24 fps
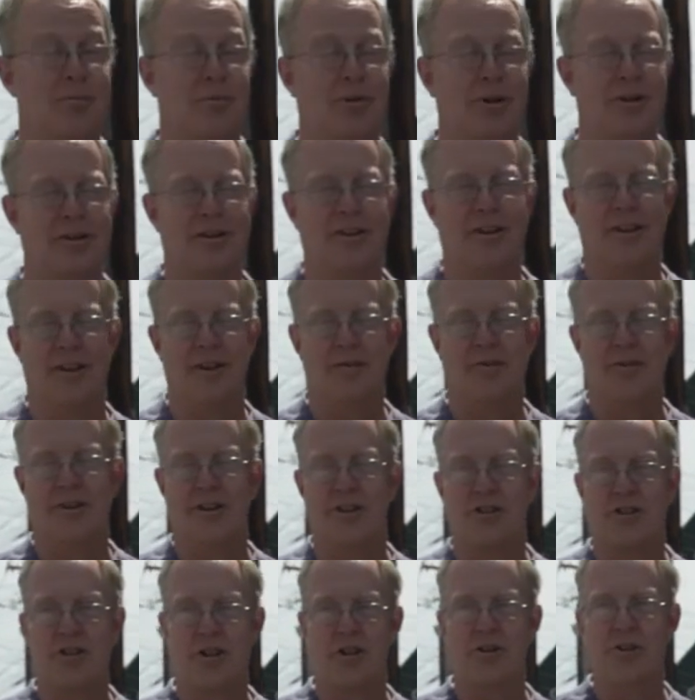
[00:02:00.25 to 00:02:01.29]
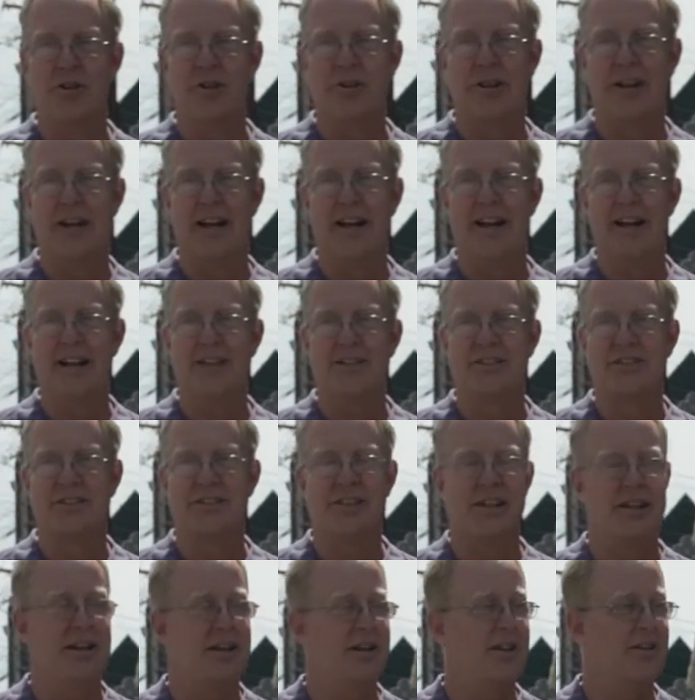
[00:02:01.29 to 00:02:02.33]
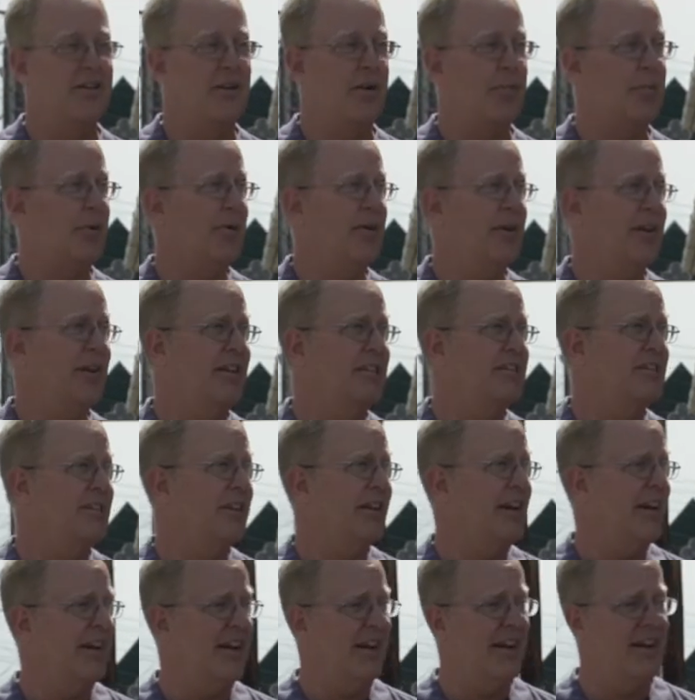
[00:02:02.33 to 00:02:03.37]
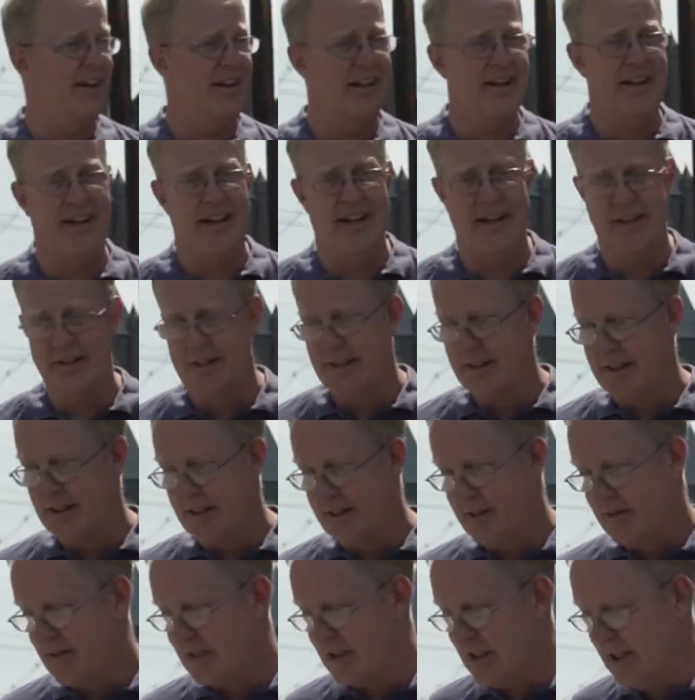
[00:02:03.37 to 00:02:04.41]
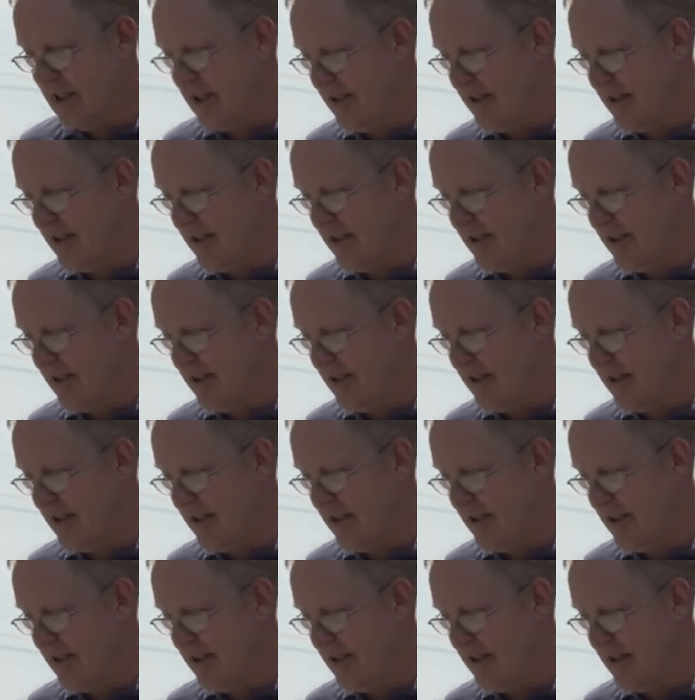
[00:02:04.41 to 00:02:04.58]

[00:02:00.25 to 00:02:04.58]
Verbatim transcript: Really love to show you guys the, the place and uh, see